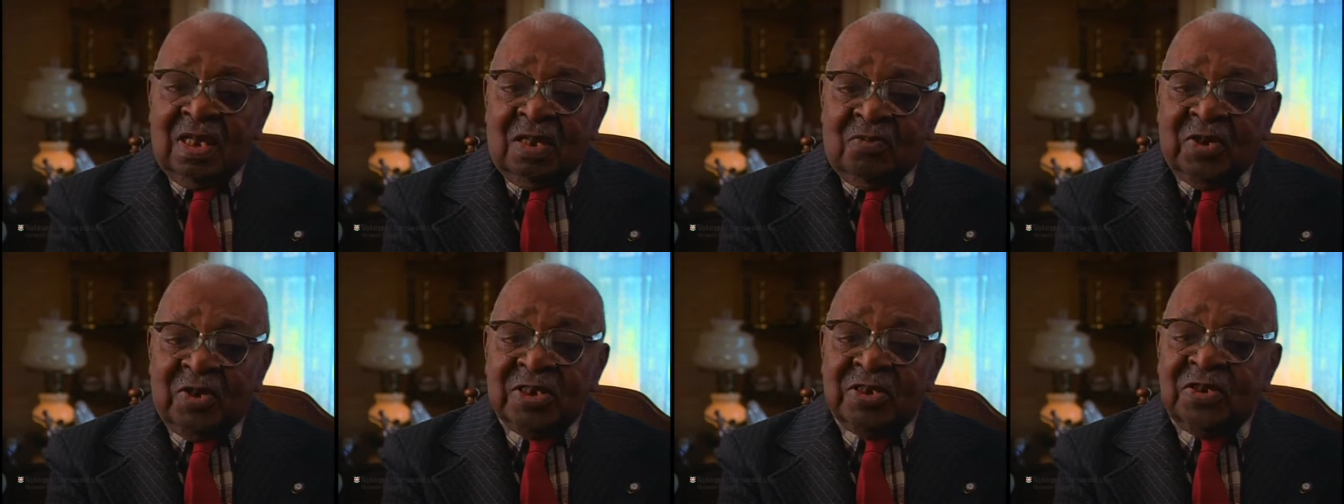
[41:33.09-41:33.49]

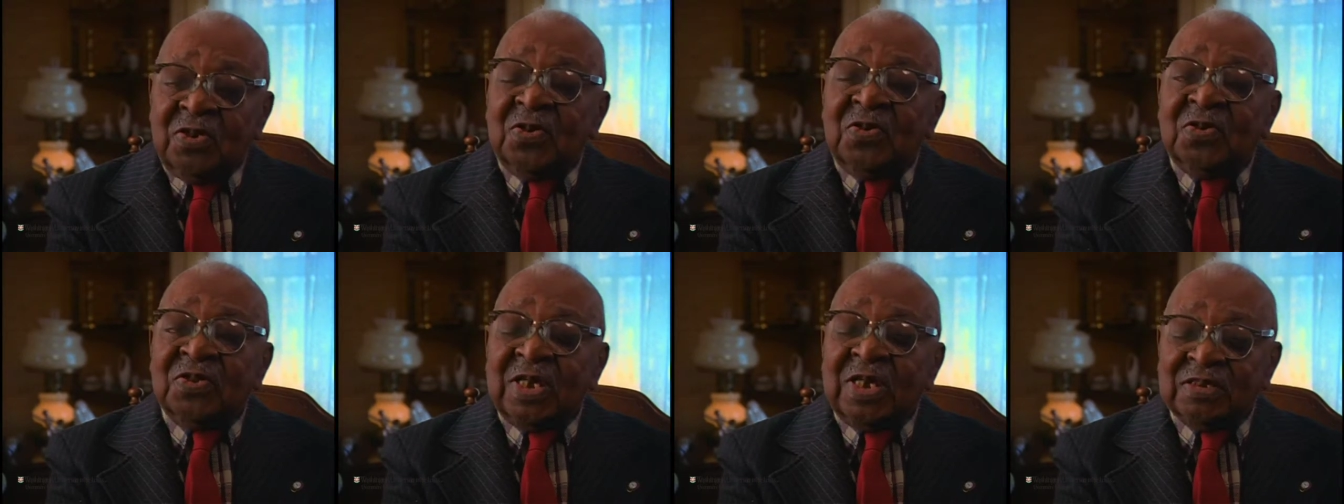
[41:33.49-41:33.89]
We
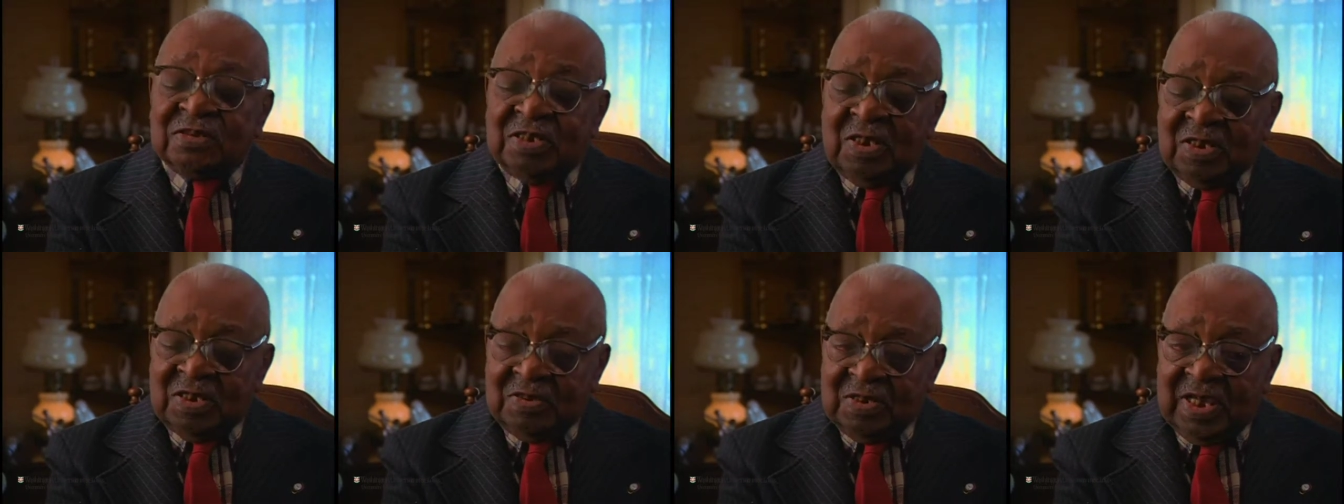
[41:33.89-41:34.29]
knew that
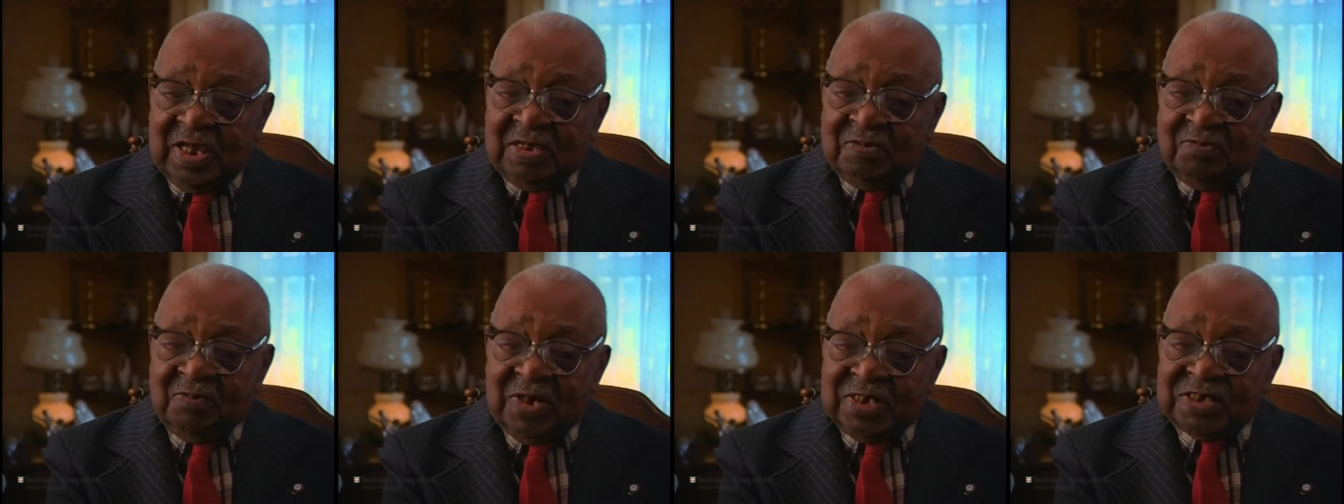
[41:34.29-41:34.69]
there,
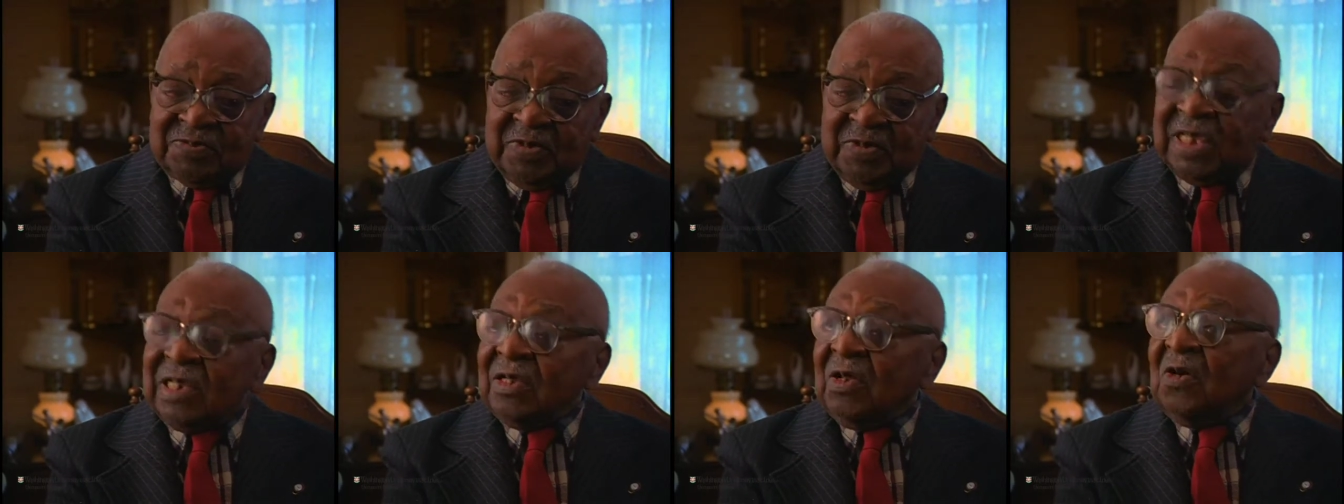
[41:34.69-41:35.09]
there must
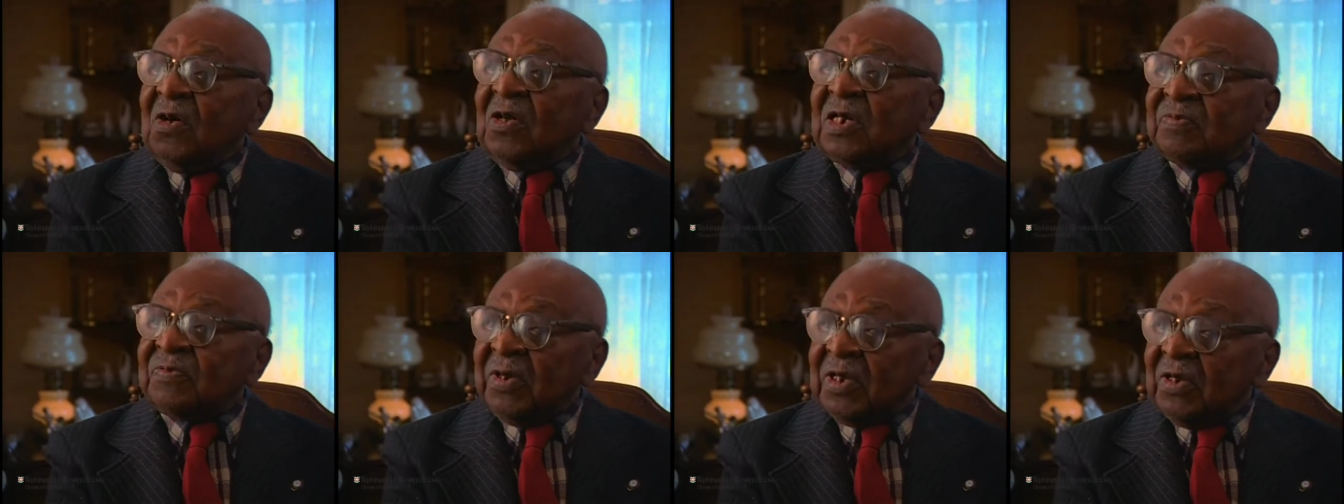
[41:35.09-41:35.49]
be
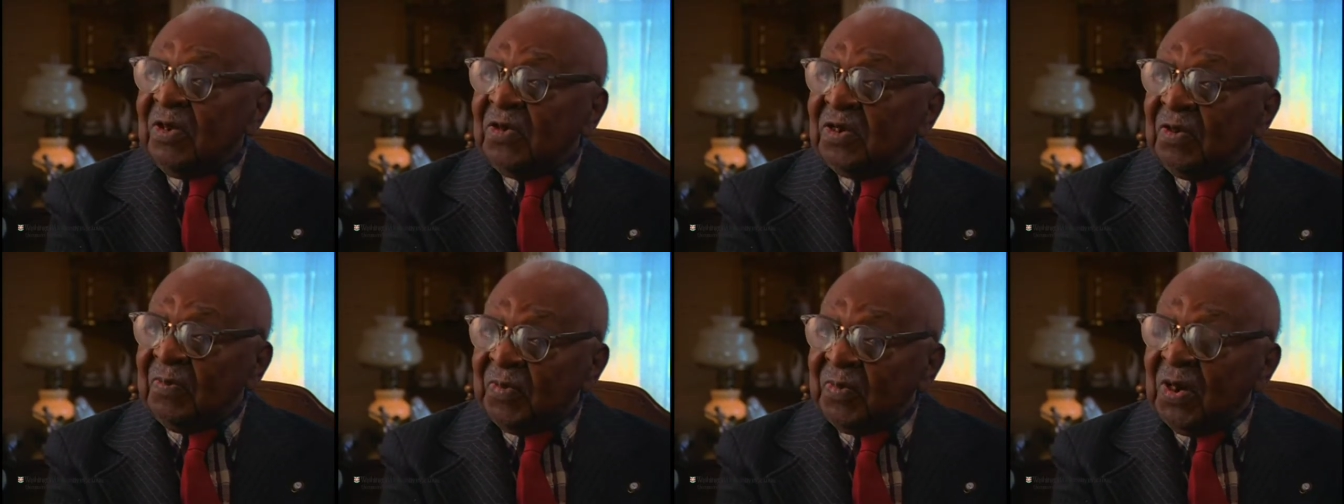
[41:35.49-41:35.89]
laws put
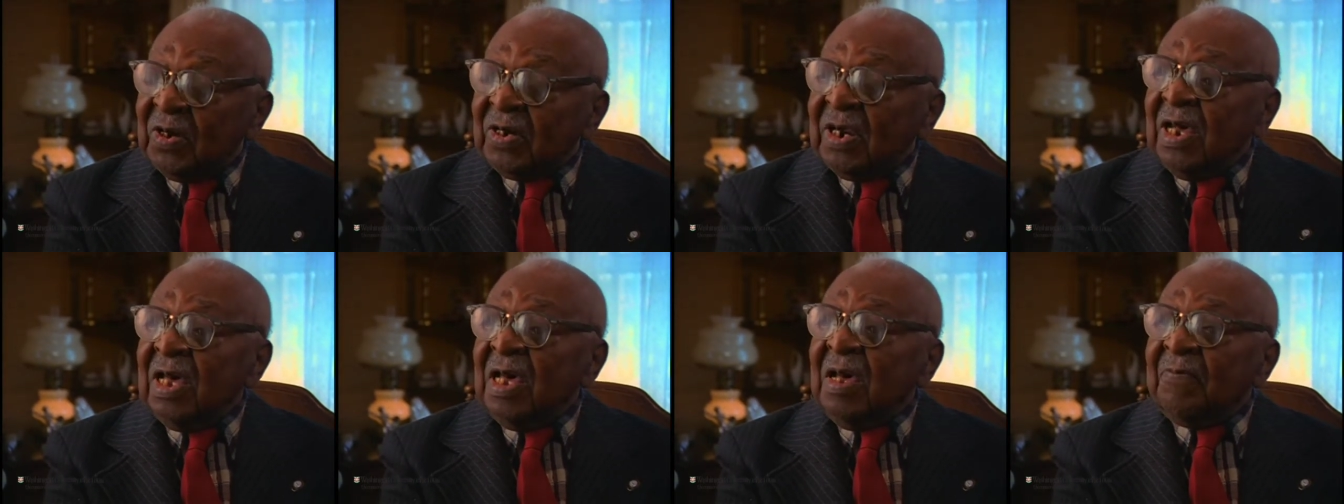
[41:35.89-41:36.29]
on the
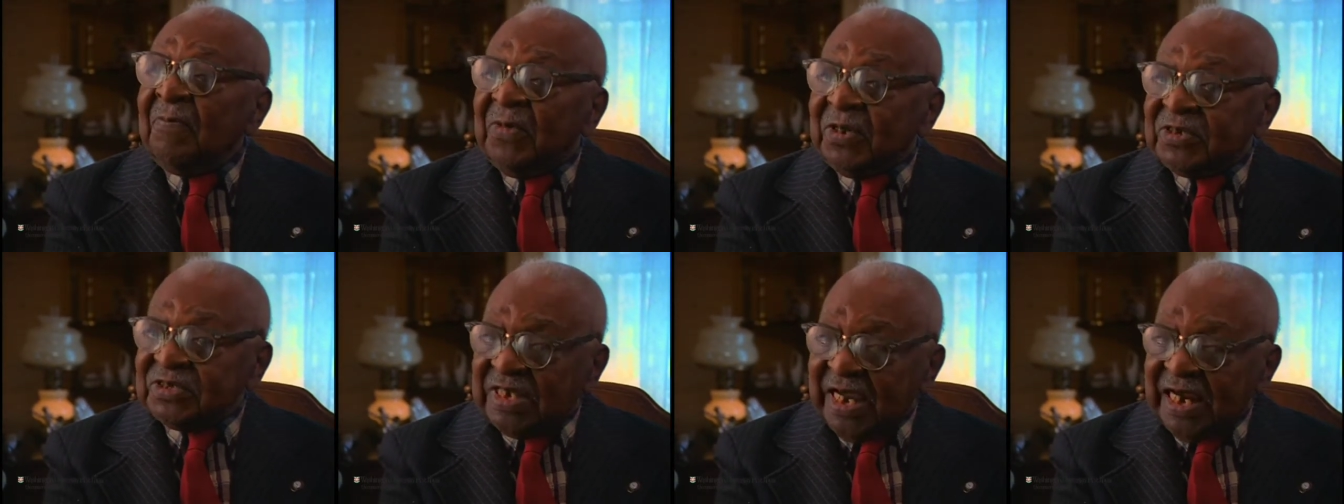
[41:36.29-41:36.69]
book
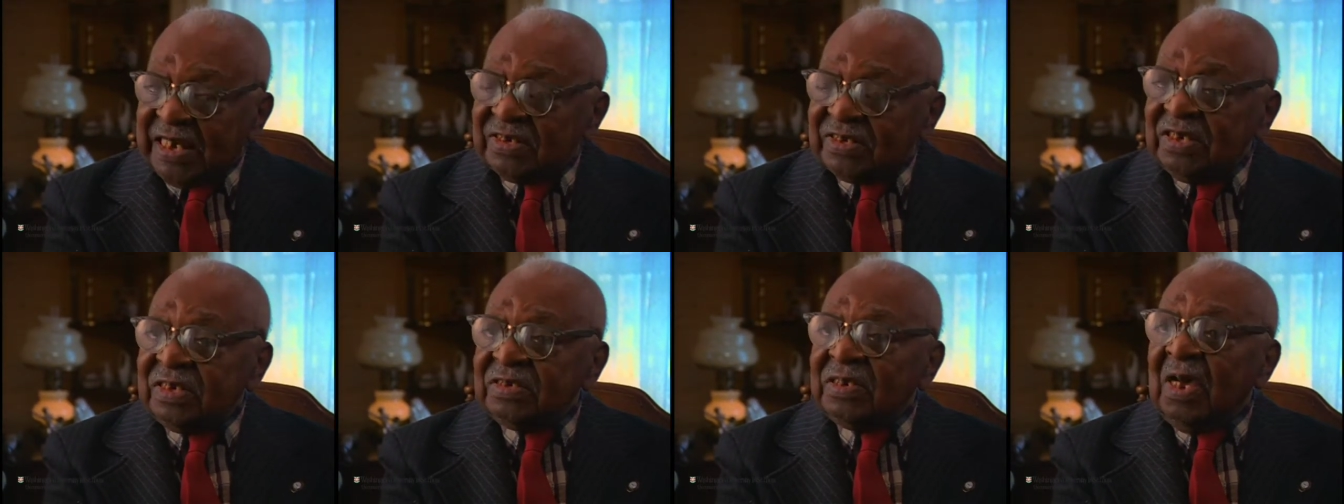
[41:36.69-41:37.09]

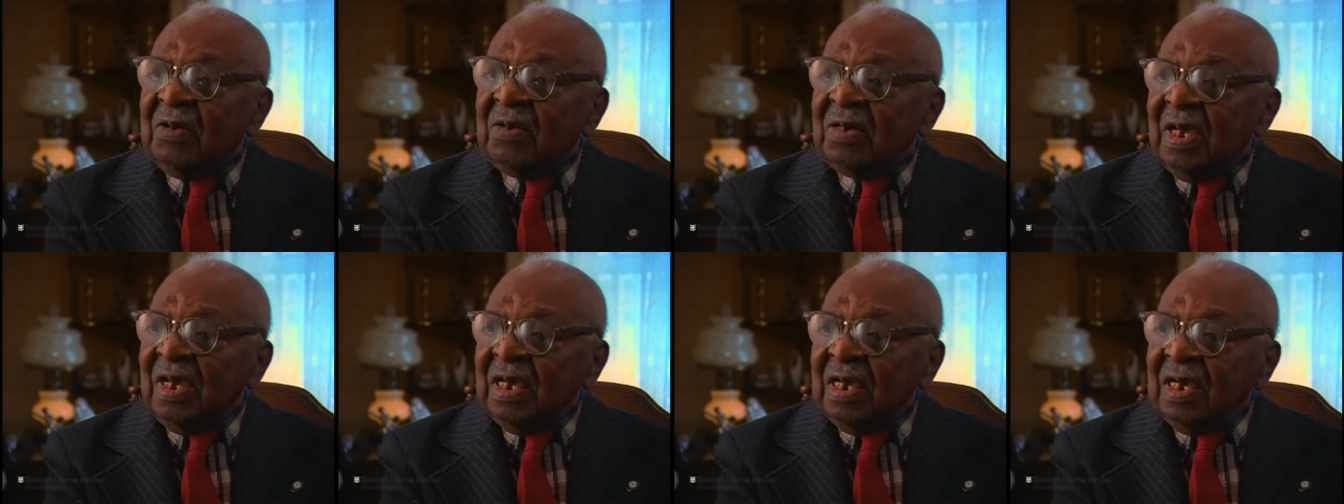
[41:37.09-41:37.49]
protecting of
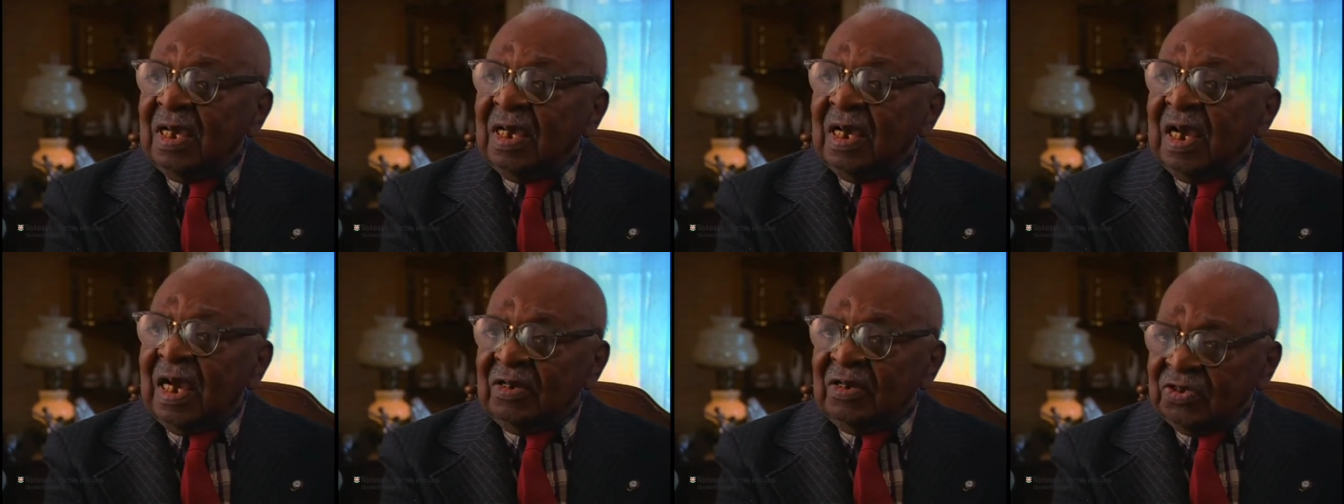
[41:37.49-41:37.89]

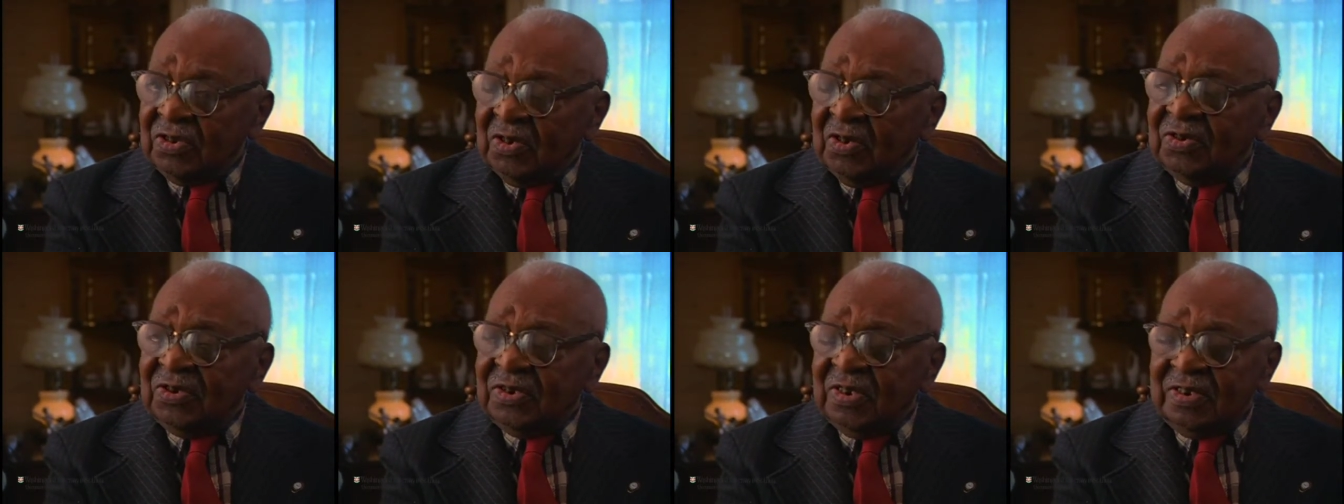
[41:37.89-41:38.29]
our
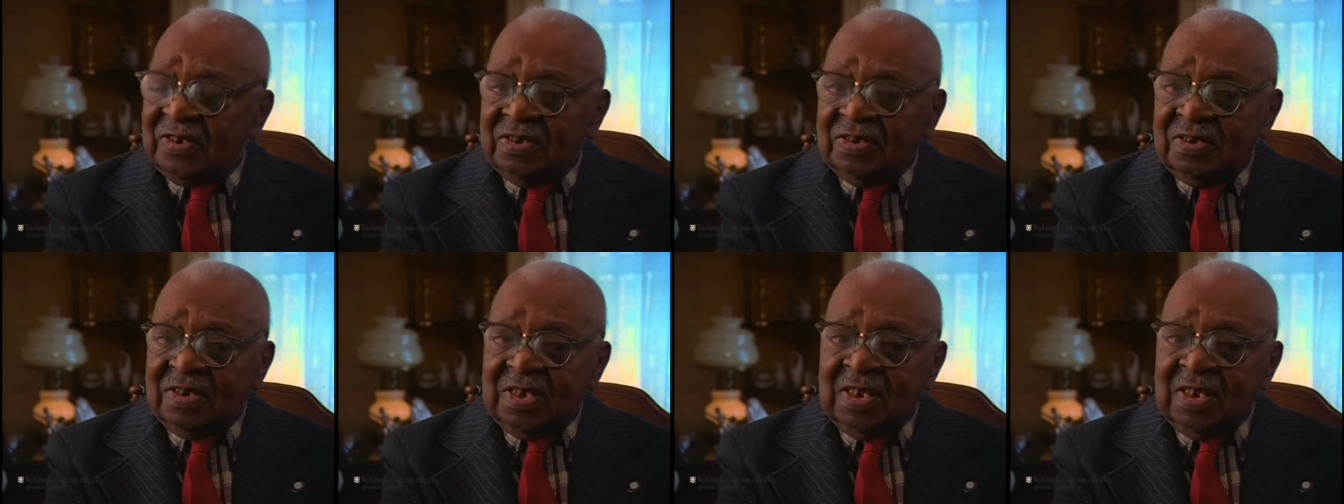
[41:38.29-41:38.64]
union.